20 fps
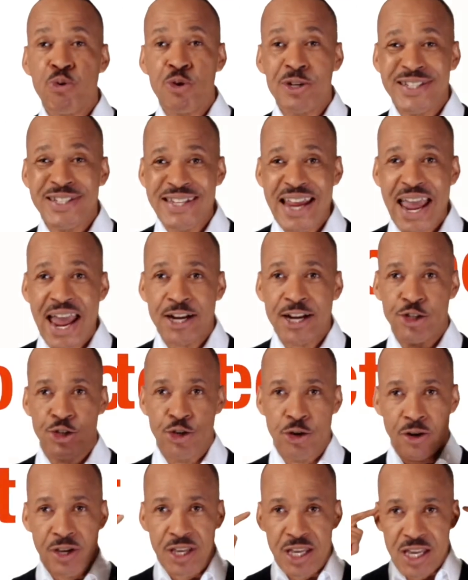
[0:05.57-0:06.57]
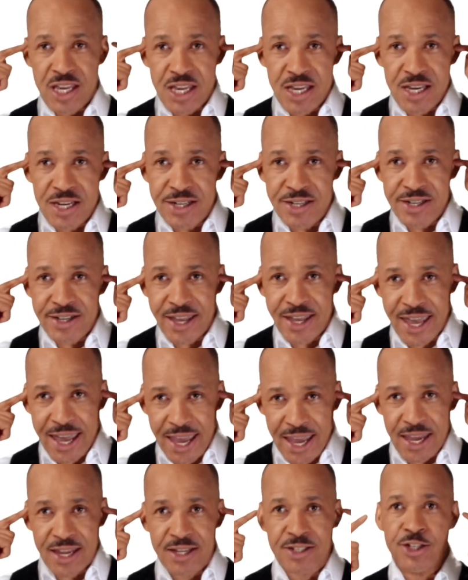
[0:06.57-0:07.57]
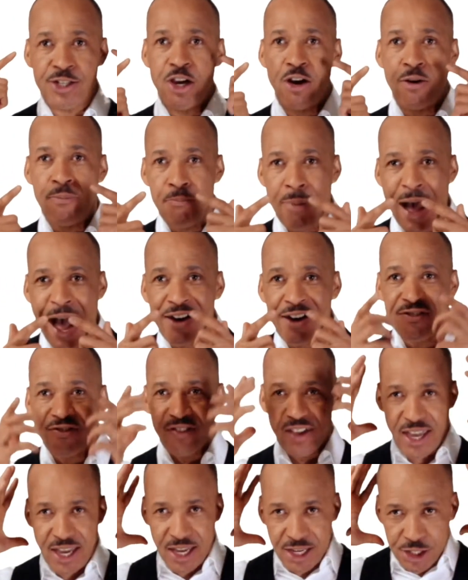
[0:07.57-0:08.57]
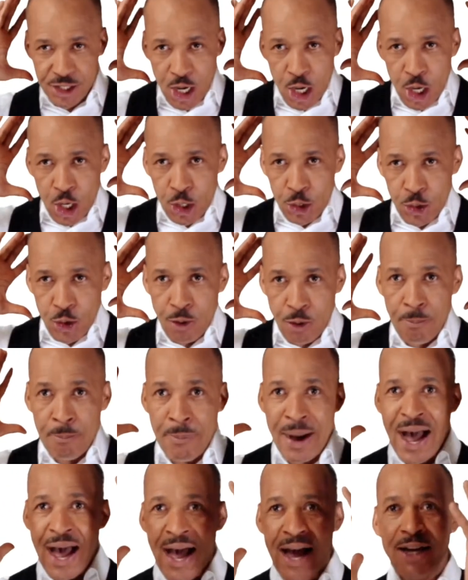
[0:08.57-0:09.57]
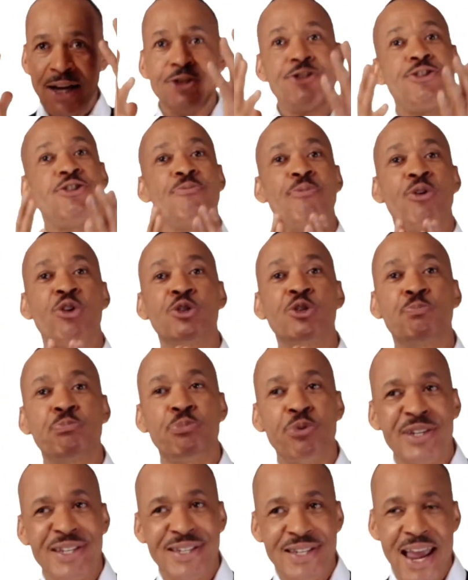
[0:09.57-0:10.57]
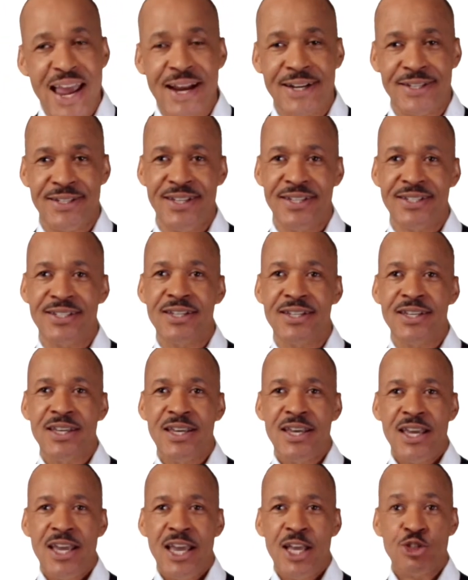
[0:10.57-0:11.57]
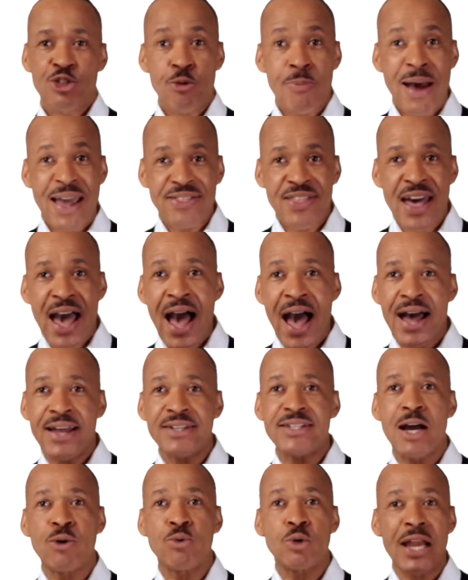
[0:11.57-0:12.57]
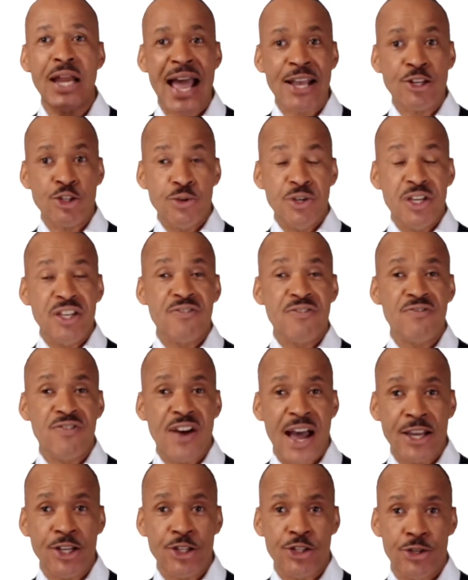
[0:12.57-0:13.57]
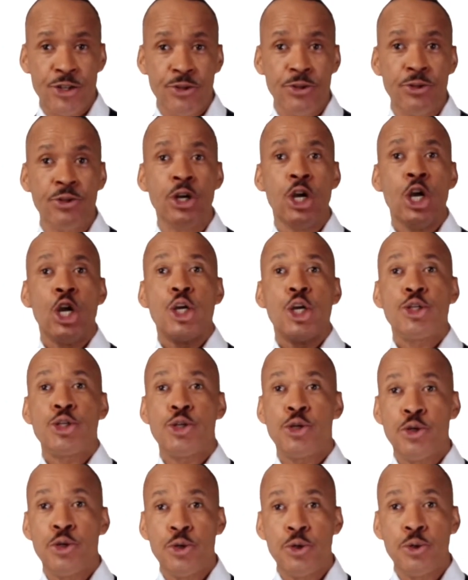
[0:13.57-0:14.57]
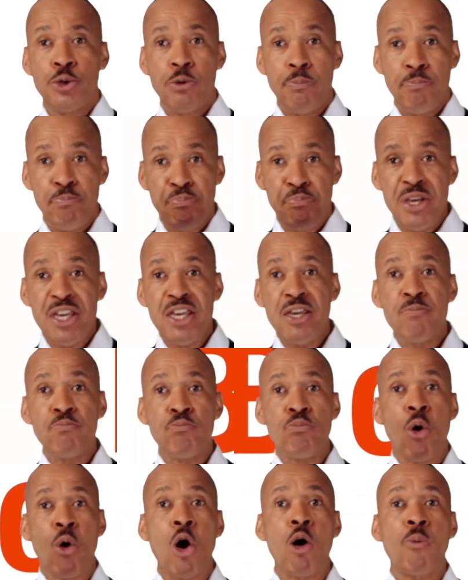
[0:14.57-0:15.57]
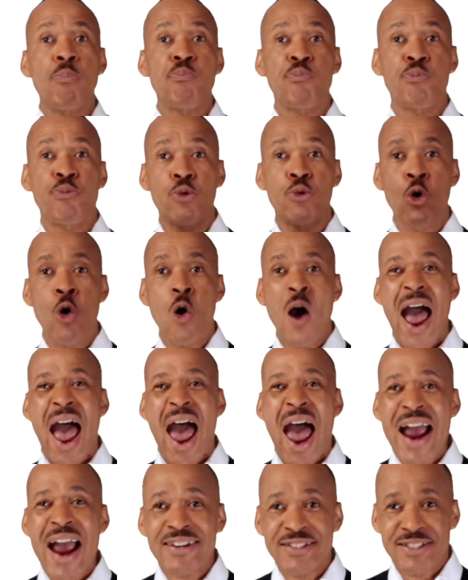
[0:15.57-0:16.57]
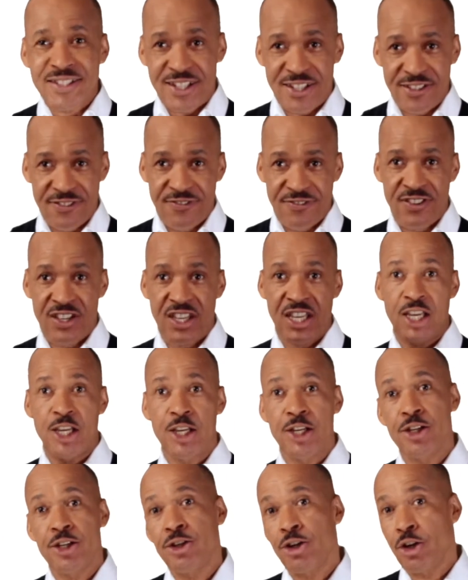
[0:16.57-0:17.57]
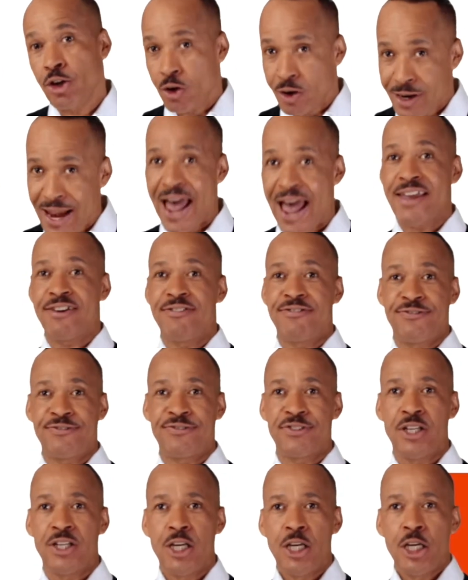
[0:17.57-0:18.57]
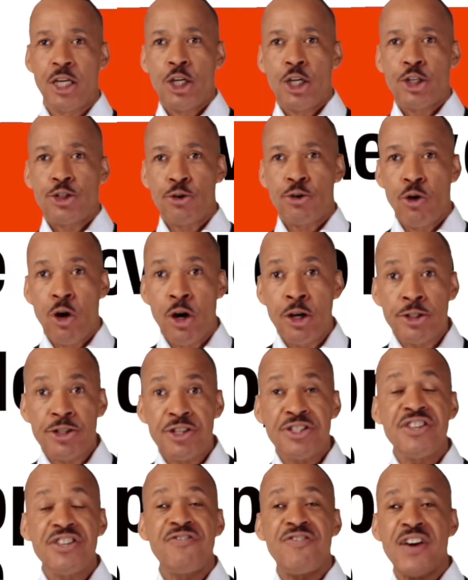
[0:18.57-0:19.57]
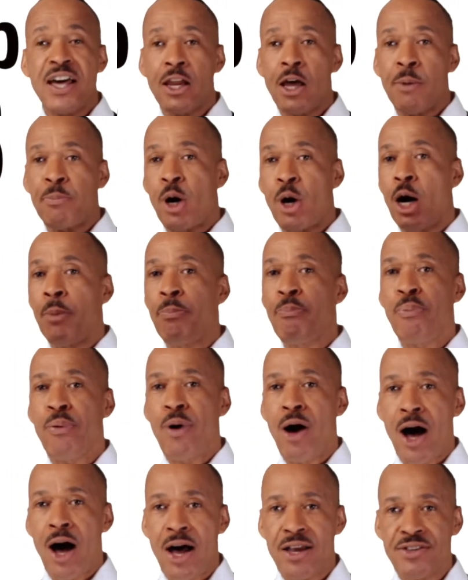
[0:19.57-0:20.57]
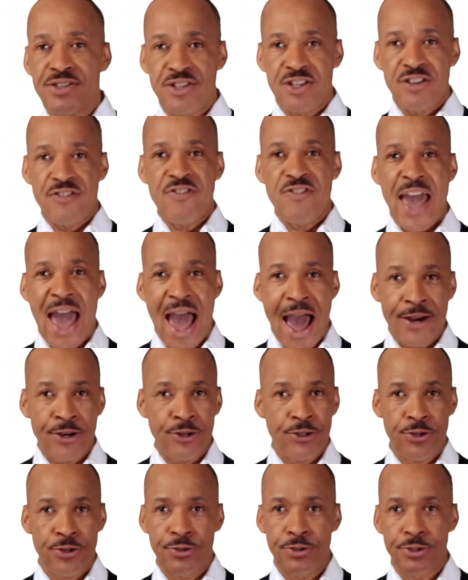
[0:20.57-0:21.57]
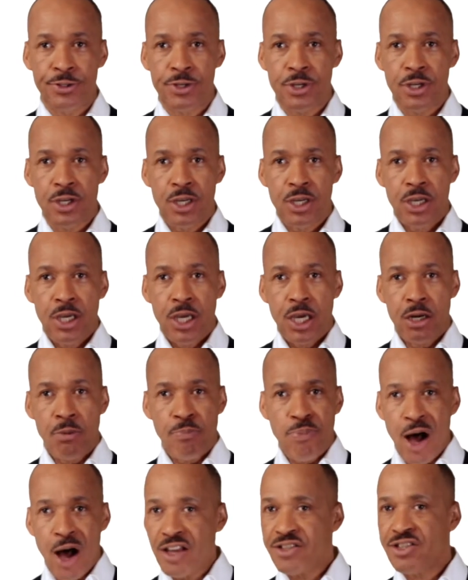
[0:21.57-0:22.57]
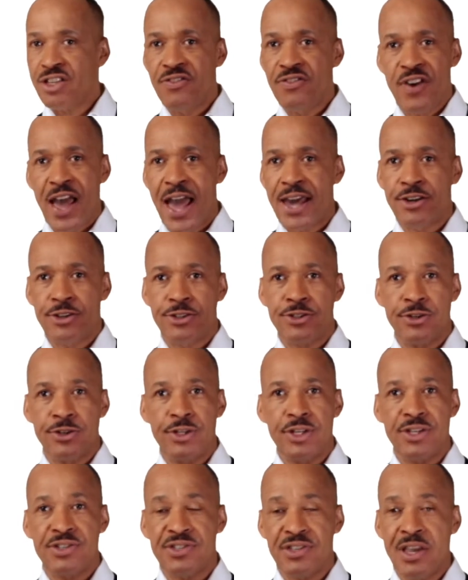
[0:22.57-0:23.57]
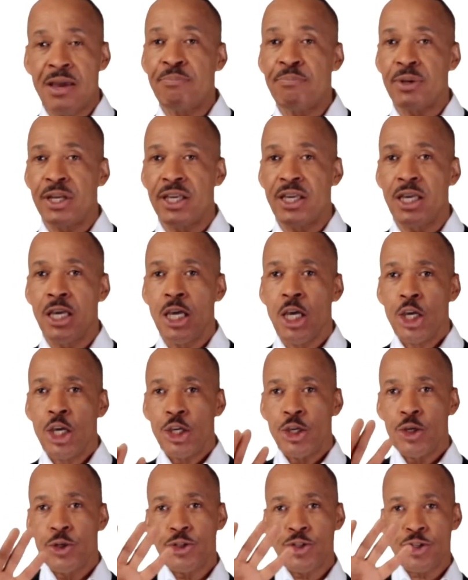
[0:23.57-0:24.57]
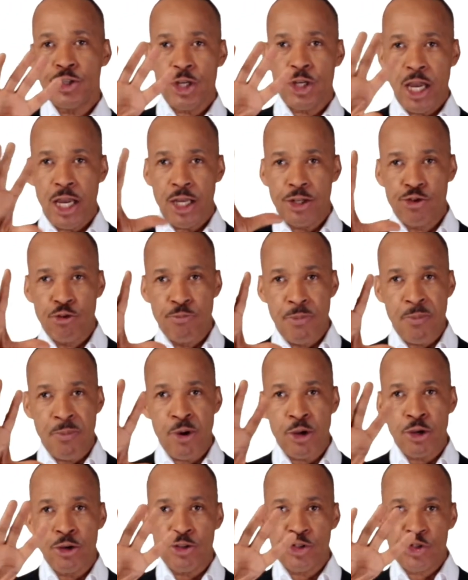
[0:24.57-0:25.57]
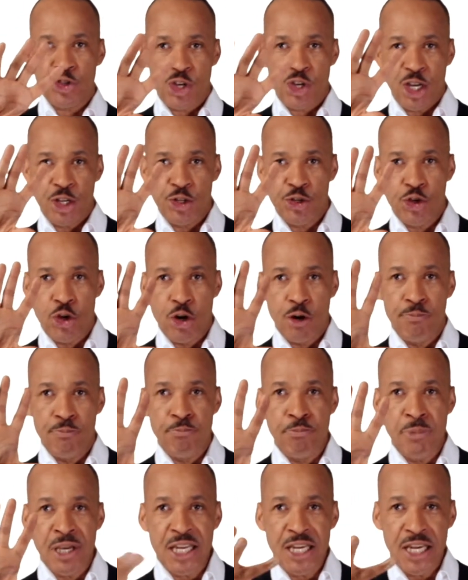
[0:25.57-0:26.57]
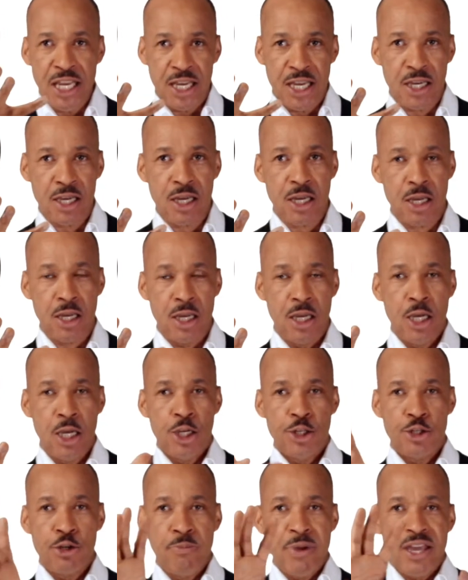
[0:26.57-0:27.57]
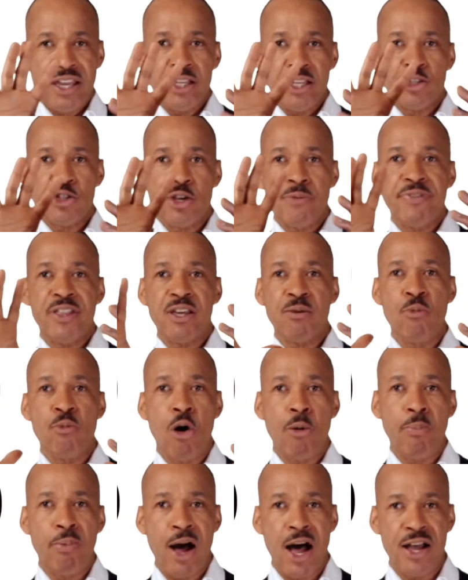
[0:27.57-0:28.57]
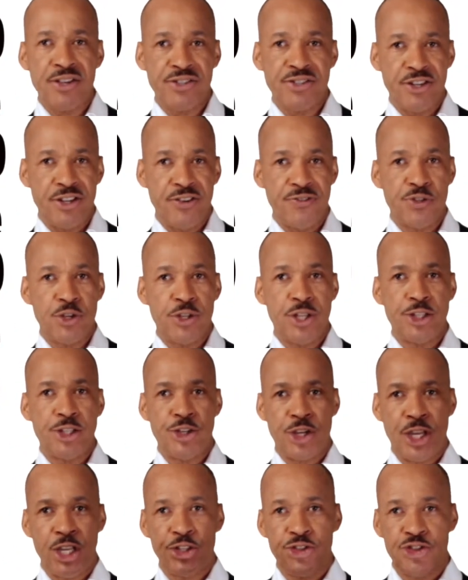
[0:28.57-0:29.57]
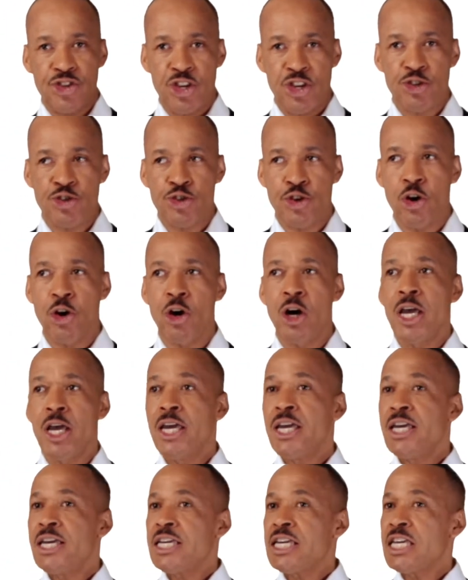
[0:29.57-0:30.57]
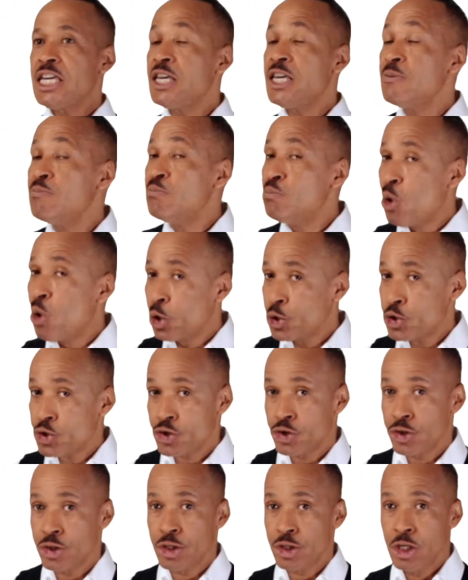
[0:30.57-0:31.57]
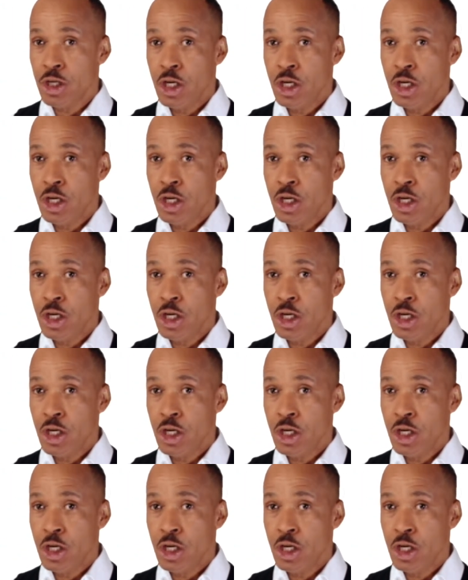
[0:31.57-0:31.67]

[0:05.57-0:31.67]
protect your ear gate, your mouth gate, your mind. You must protect it. And so, by that, I would like to invite you to be more proactive in your life, to learn to develop a positive attitude. And a positive attitude is simply you change, remember, you change your meaning to make it something more positive so that you can change your emotion